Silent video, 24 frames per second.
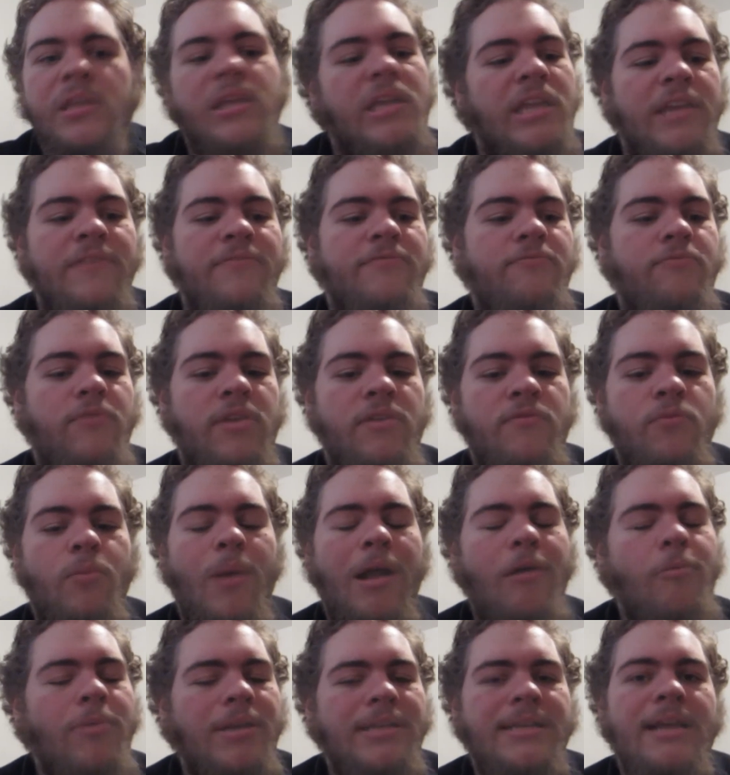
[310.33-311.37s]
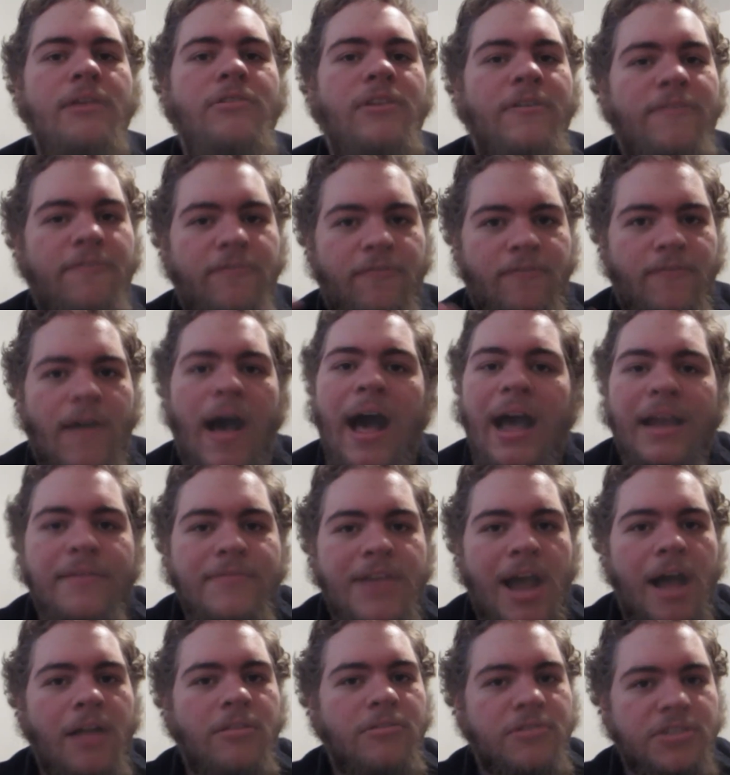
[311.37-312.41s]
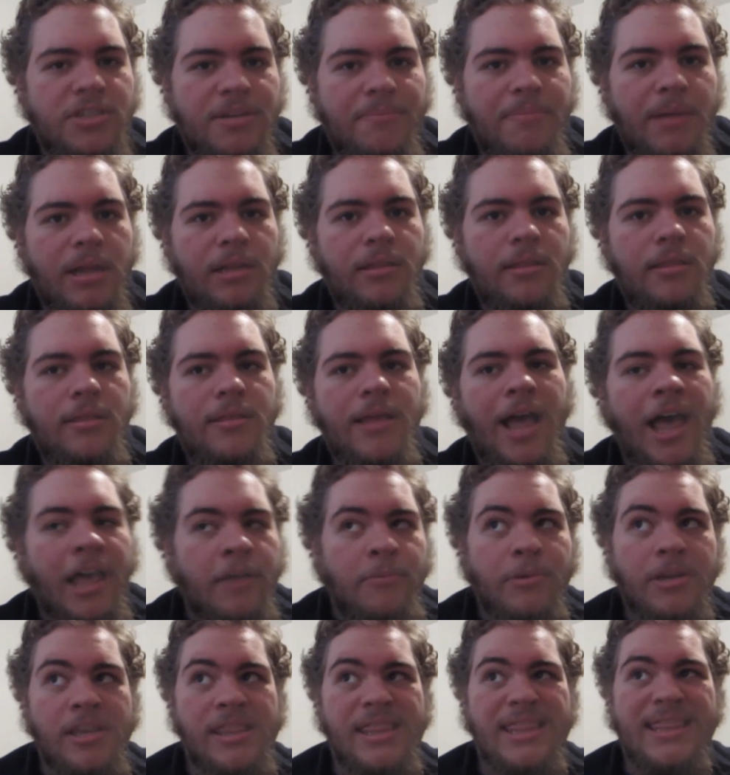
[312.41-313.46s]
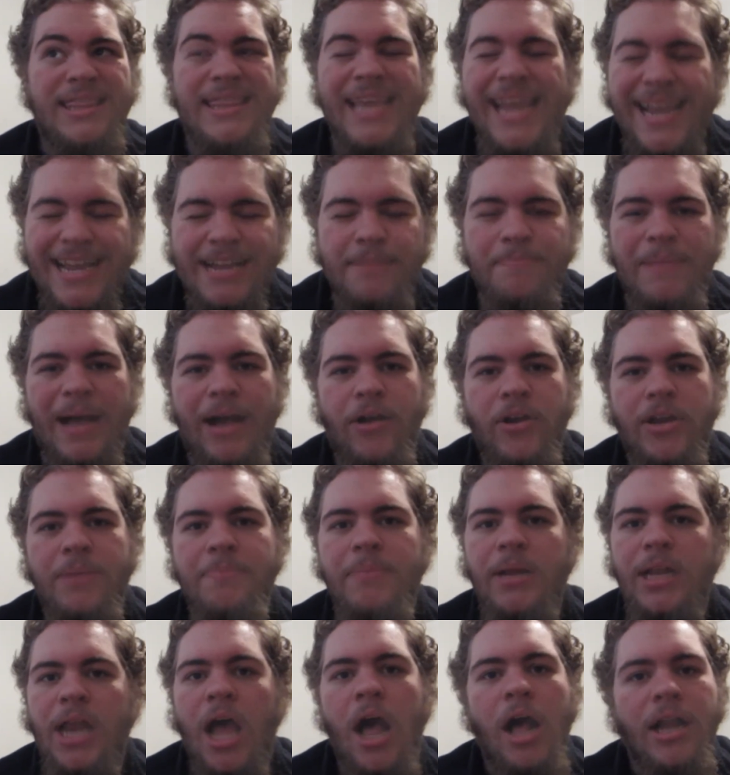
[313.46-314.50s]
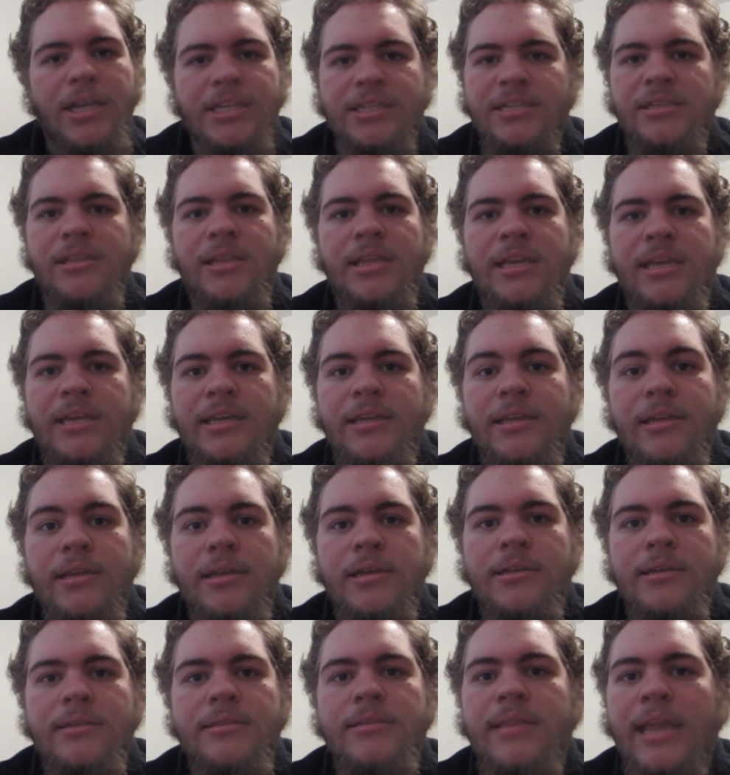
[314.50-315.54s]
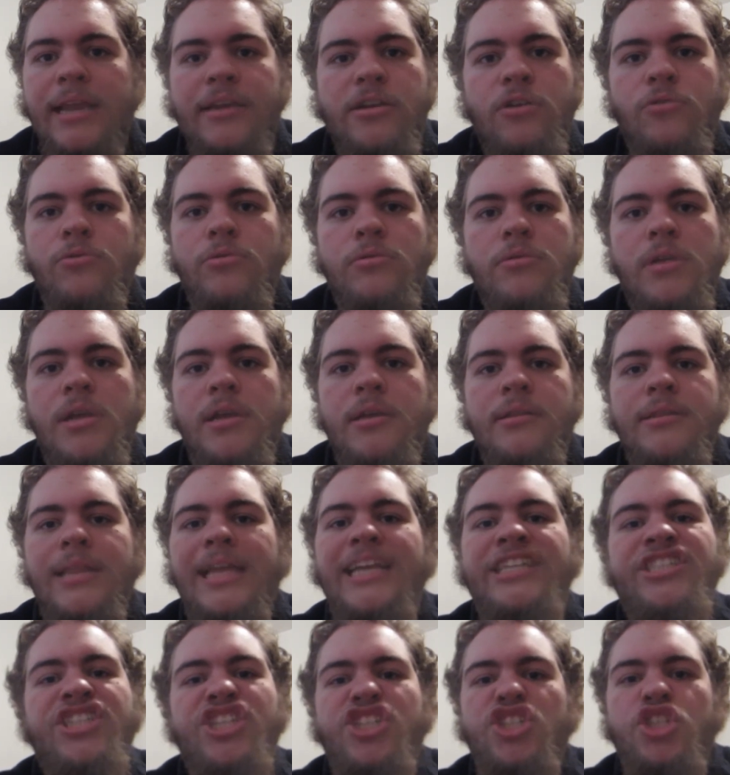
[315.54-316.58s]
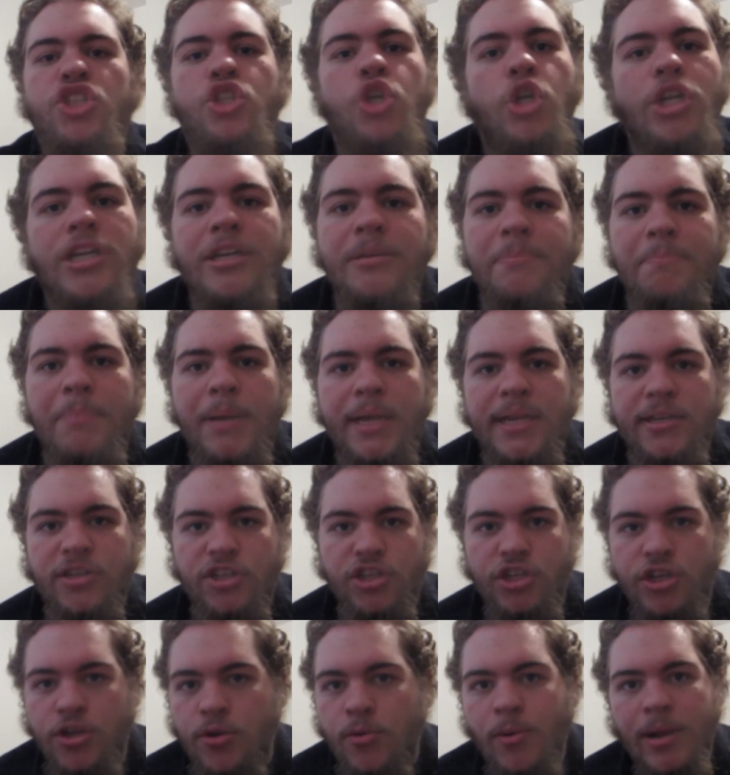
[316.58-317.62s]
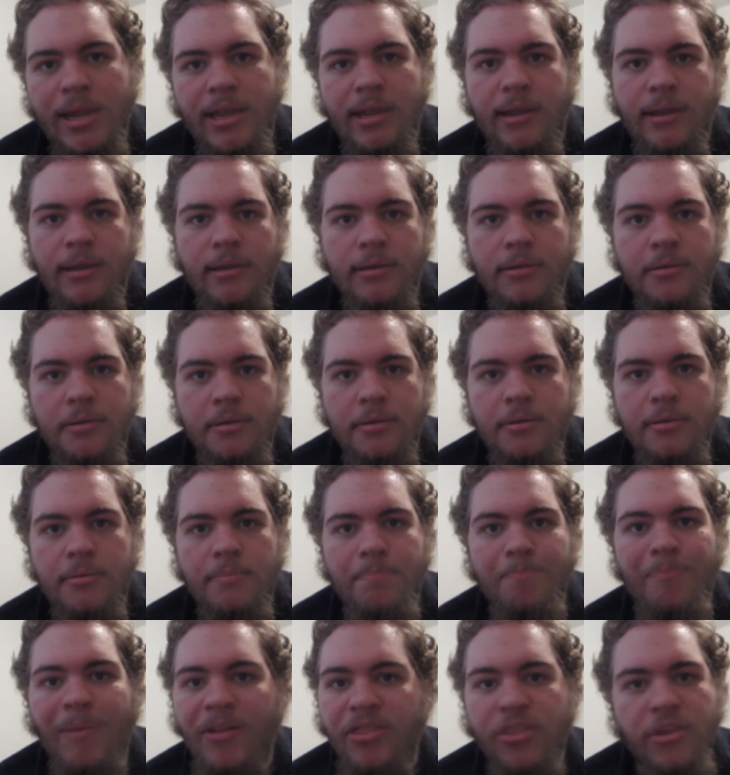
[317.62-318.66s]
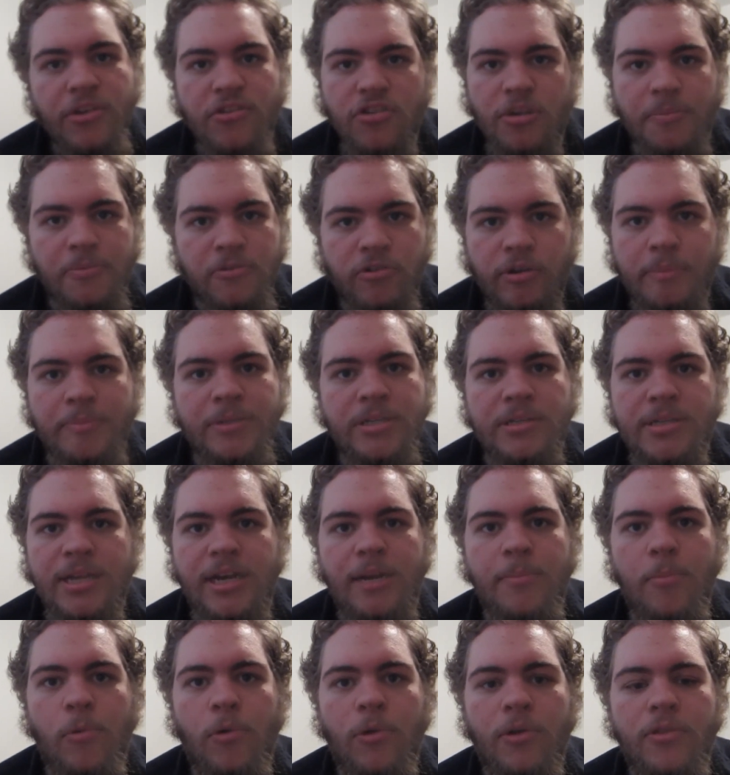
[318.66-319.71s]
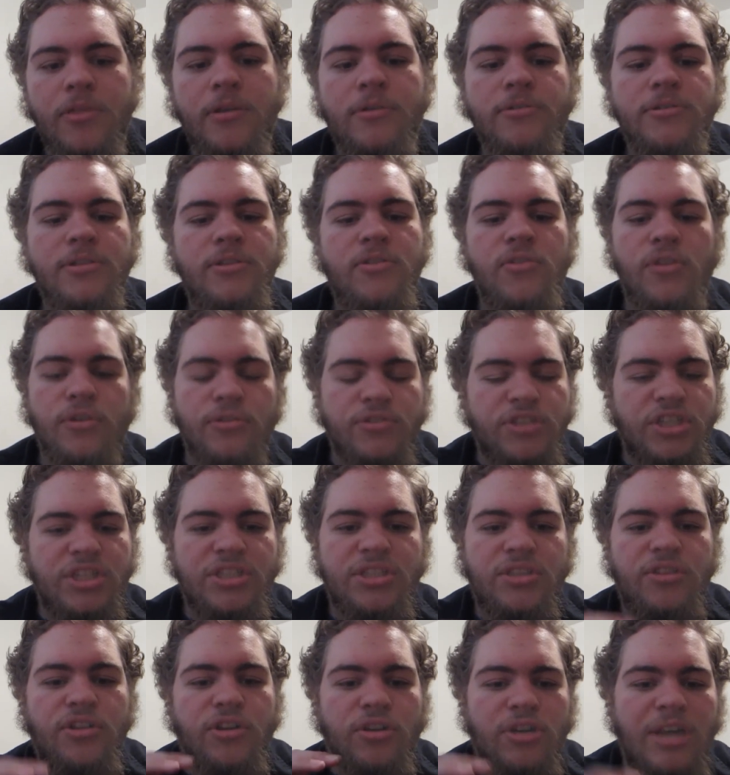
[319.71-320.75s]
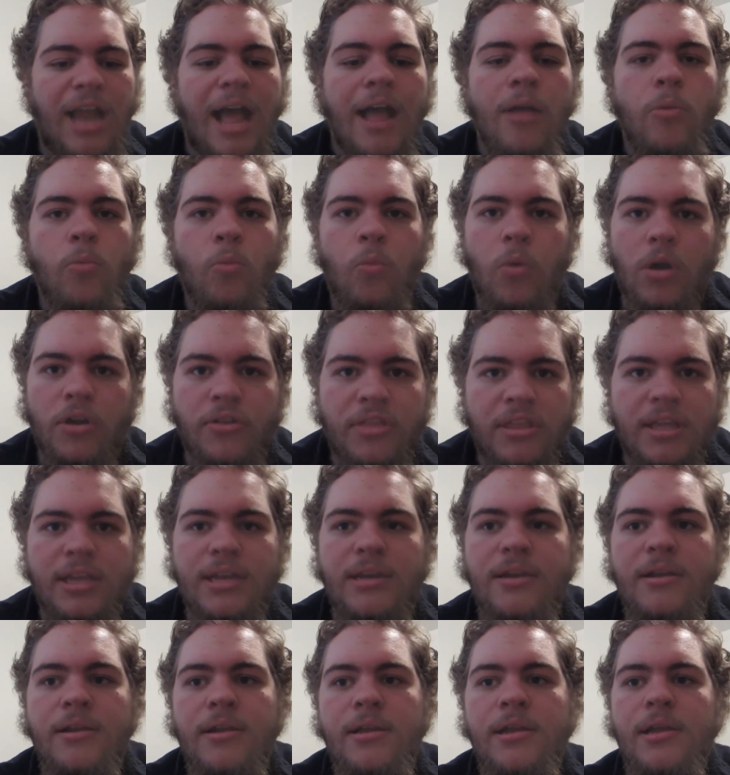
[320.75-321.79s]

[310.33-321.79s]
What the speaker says: If WoW went down to $5 a month, I would think about it. But honestly, they shouldn't be doing monthly subscriptions anymore. They're not worth it.